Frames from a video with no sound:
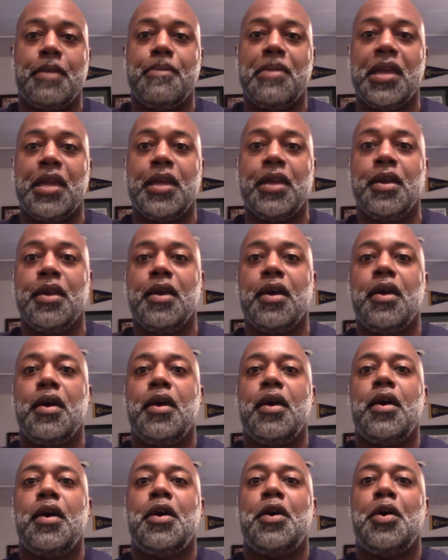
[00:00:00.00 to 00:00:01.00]
me,
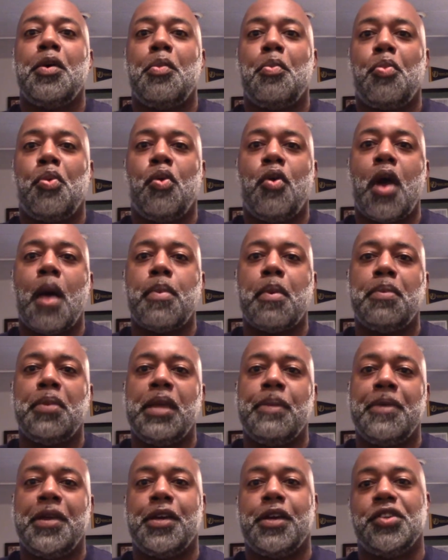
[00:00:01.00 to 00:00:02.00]

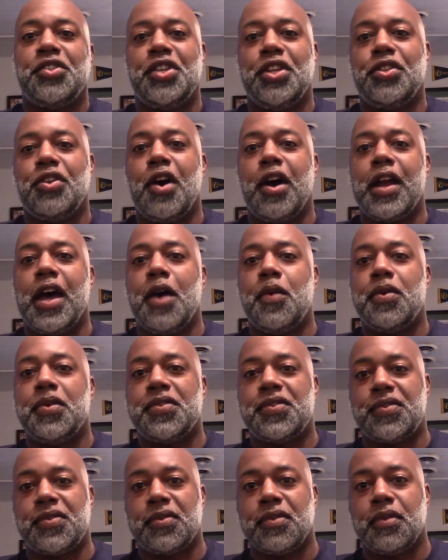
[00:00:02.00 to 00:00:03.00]
probably because she thought I
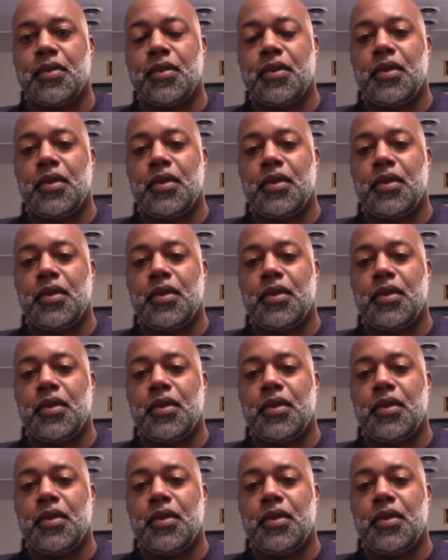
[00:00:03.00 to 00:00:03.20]
was